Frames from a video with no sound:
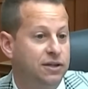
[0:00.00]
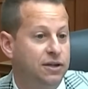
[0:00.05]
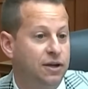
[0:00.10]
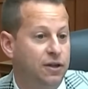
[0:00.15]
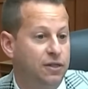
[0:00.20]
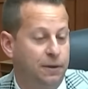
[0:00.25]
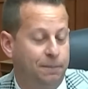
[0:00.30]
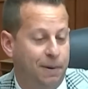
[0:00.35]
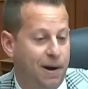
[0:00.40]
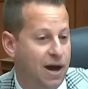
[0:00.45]

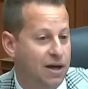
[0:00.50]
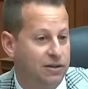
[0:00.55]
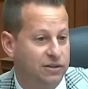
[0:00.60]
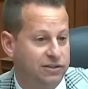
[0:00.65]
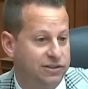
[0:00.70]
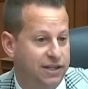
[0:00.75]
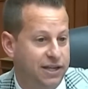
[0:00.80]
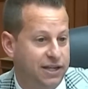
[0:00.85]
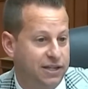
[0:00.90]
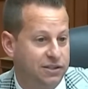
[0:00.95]
the
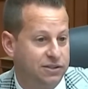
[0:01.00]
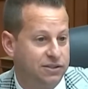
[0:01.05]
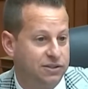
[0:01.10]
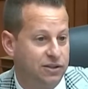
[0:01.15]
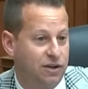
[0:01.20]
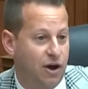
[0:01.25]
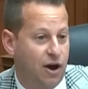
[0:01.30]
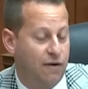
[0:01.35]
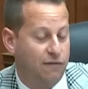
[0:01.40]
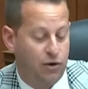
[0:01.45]
politics
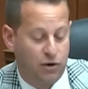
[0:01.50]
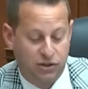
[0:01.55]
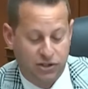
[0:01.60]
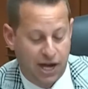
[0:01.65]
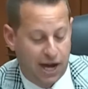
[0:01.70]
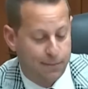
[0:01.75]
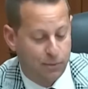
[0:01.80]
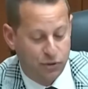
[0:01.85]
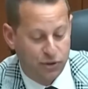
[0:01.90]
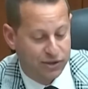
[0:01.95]
of our
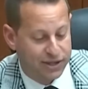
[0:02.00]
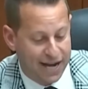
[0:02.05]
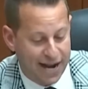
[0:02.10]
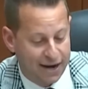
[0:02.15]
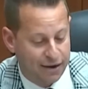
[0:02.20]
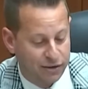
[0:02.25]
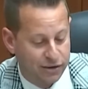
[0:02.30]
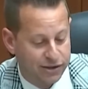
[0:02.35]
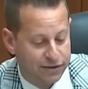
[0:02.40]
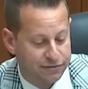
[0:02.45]
time or the
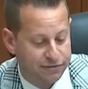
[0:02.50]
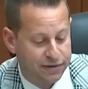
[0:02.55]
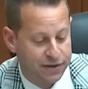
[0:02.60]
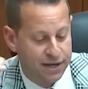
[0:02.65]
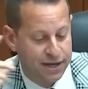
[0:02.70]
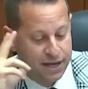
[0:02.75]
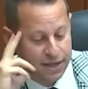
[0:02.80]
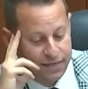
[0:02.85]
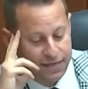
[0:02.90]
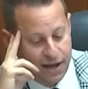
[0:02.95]
narrative
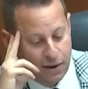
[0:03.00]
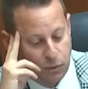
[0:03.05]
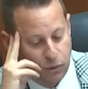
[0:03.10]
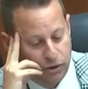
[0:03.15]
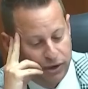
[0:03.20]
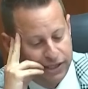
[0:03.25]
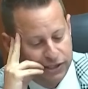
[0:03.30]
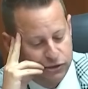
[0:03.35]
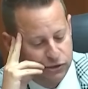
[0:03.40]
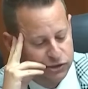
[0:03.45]
that
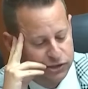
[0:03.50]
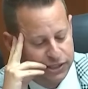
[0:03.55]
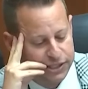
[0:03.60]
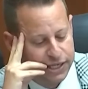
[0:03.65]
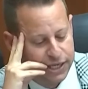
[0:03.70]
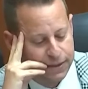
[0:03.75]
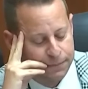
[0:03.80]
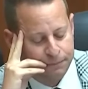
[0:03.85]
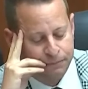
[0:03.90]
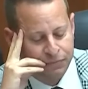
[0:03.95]
we're interested in.